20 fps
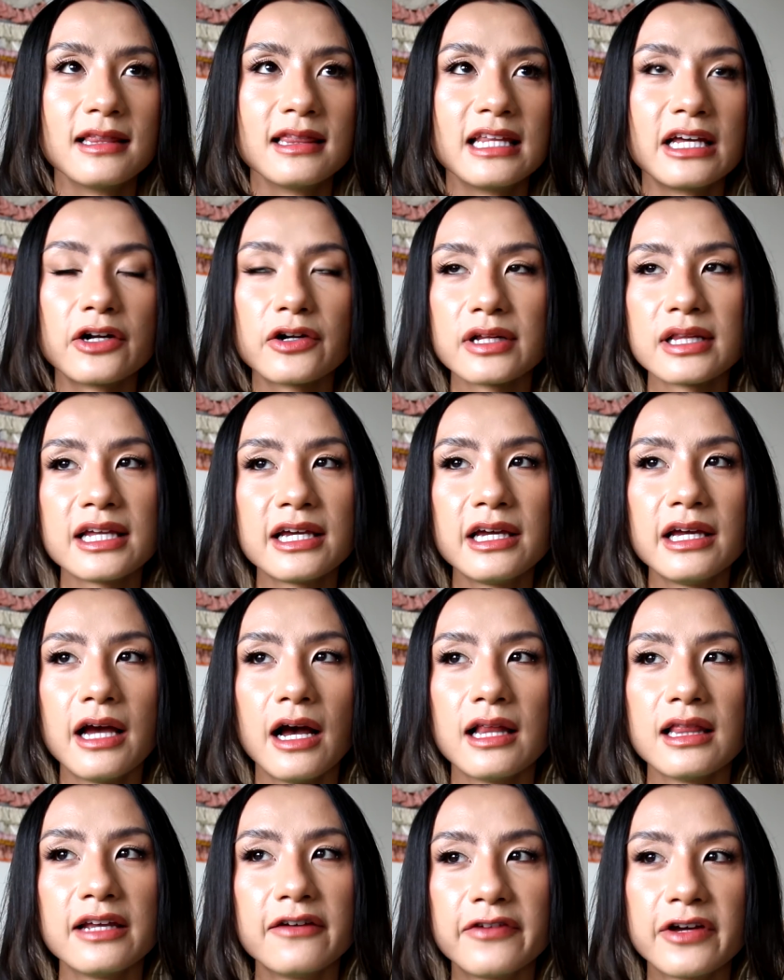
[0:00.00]
Literally,
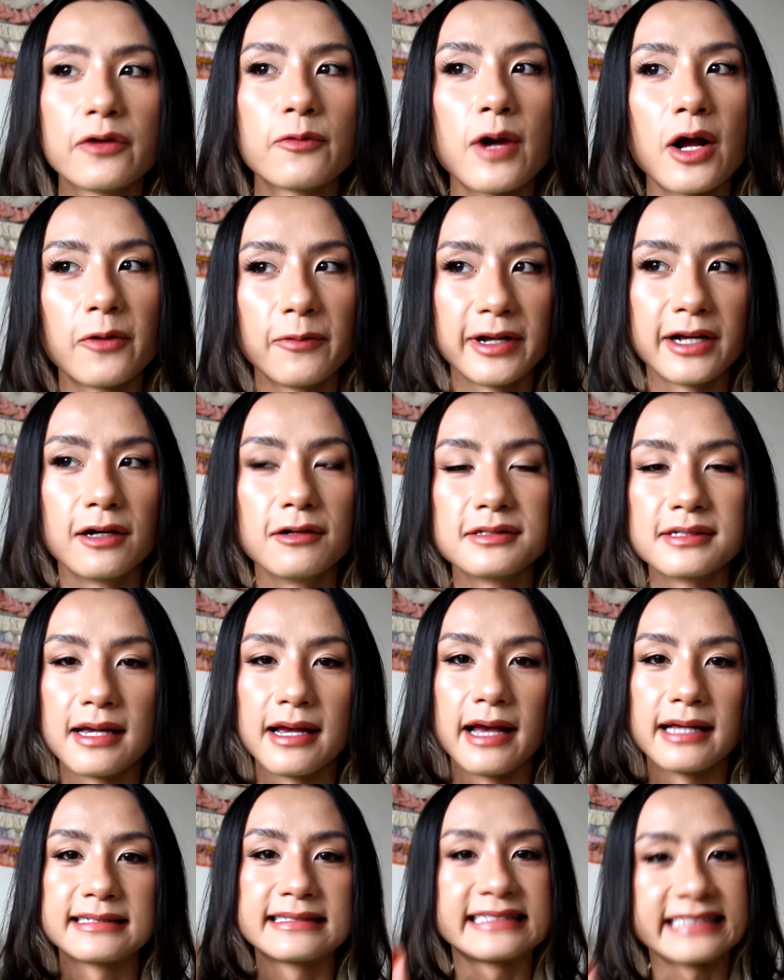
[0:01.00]
Olivia Rodrigo's
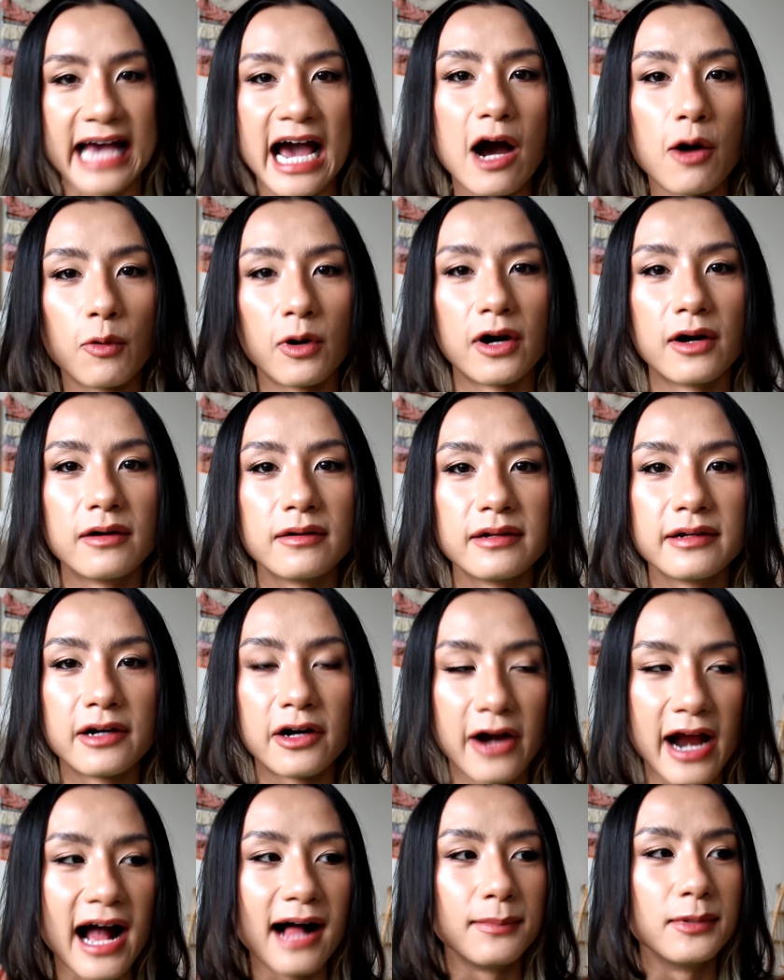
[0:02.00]
Sour,
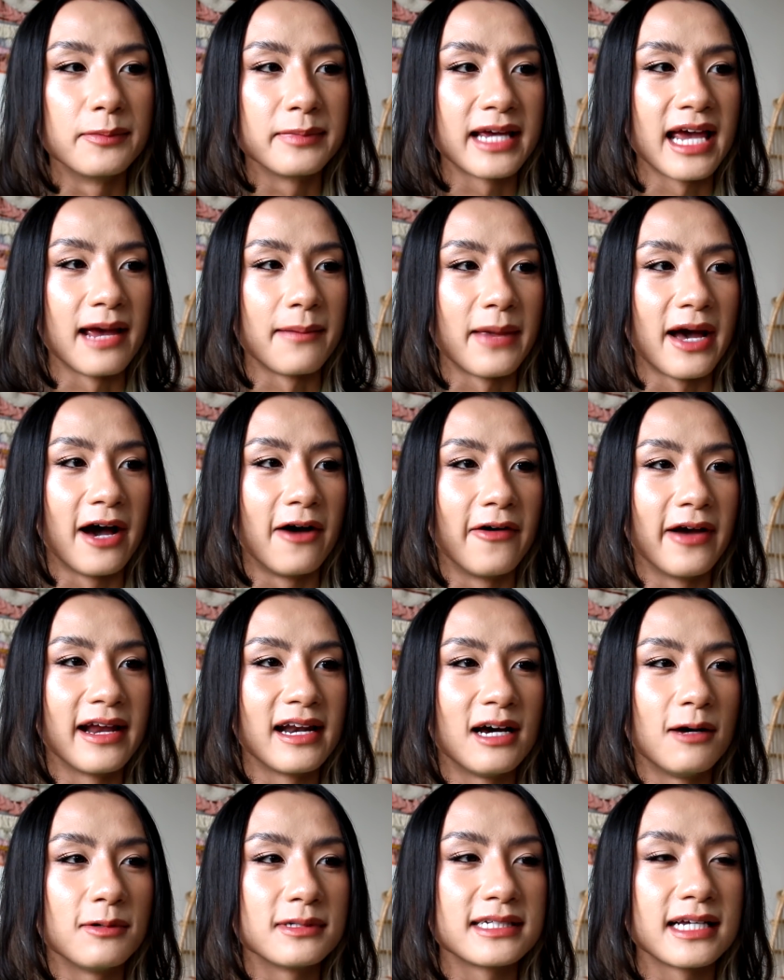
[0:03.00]
her album came out, and
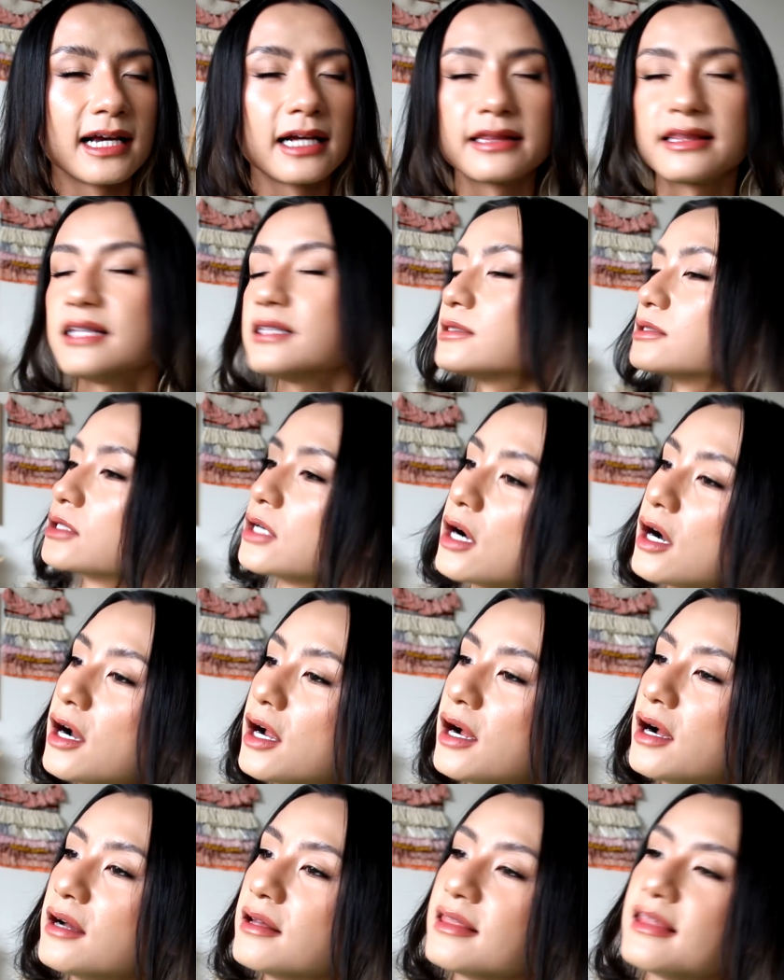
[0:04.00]
I was like, this
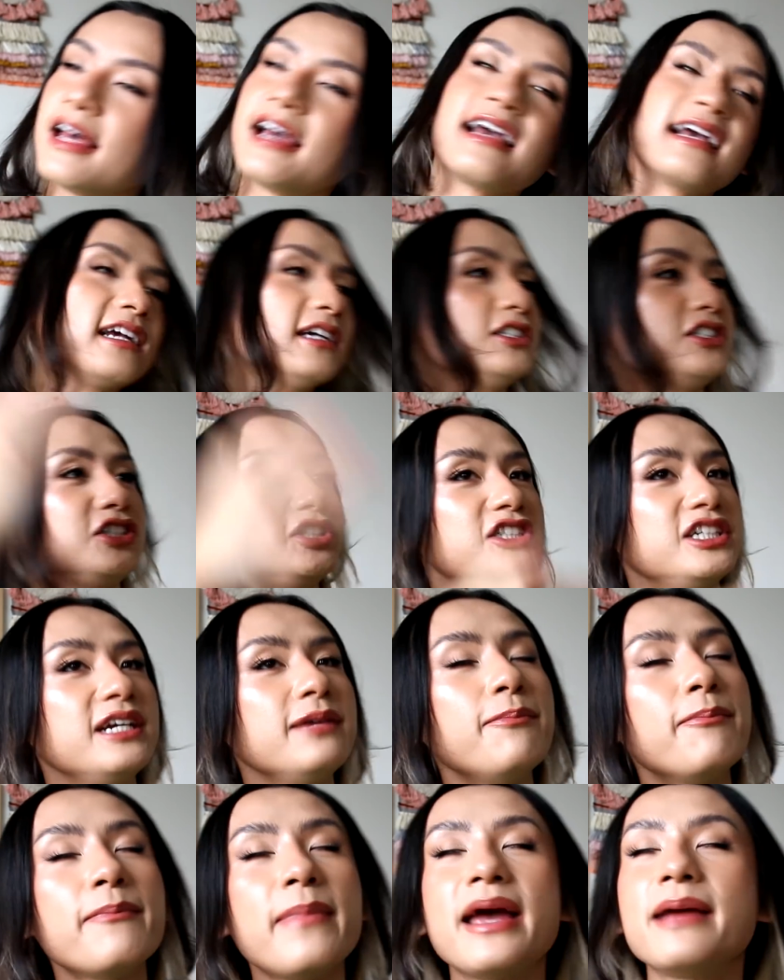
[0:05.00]
girl, like, she
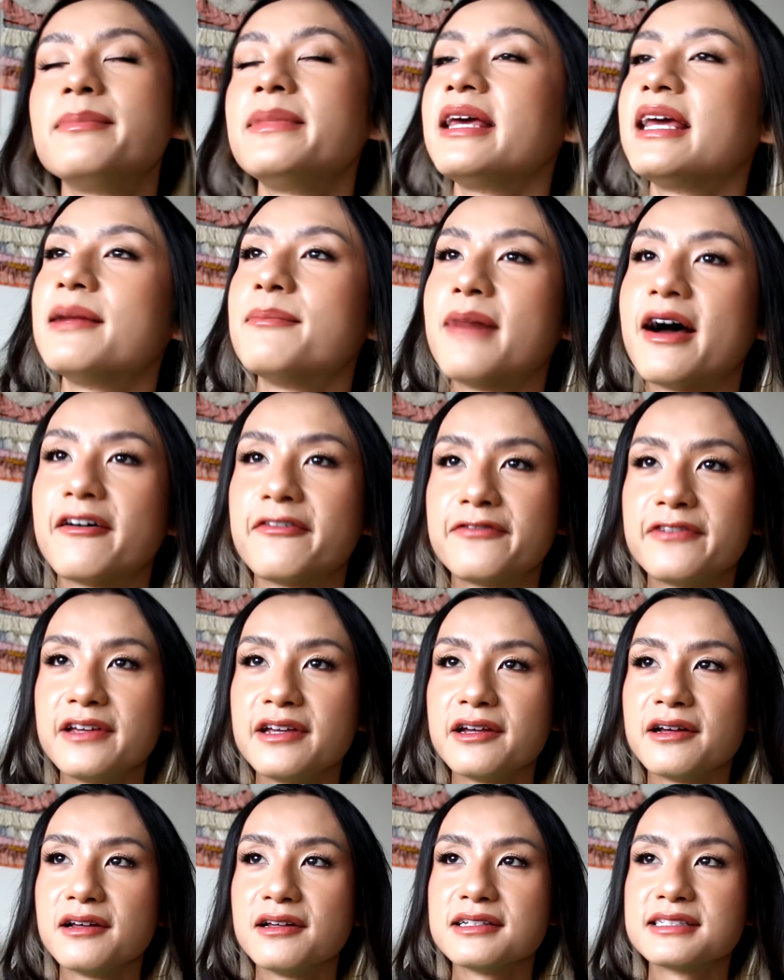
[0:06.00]
made me in my
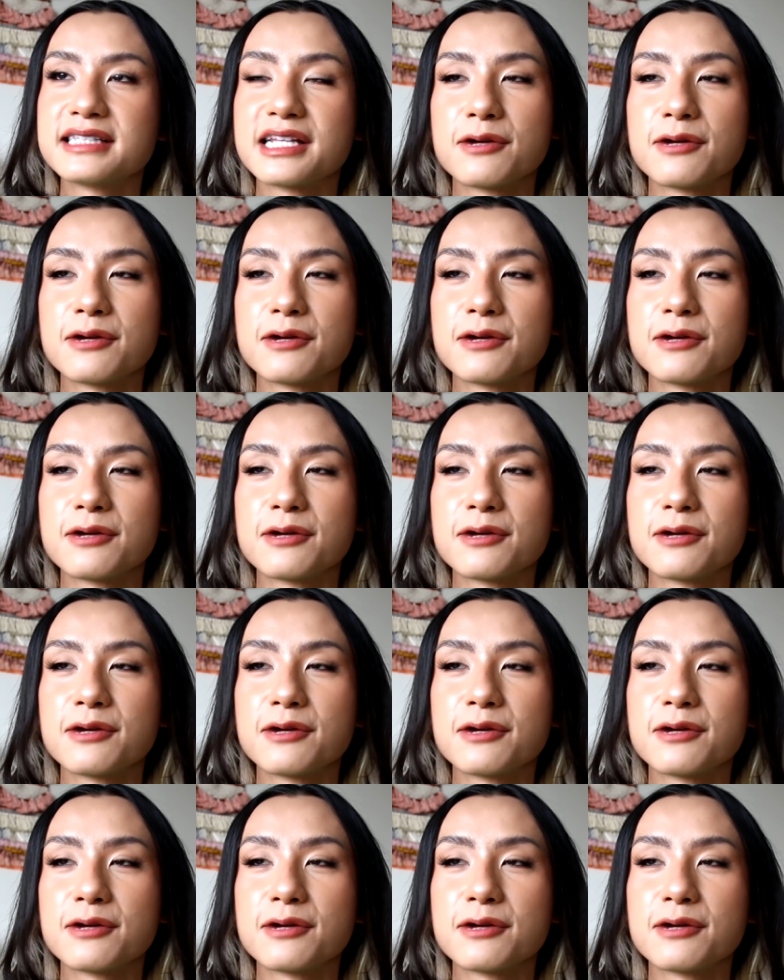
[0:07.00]
feels.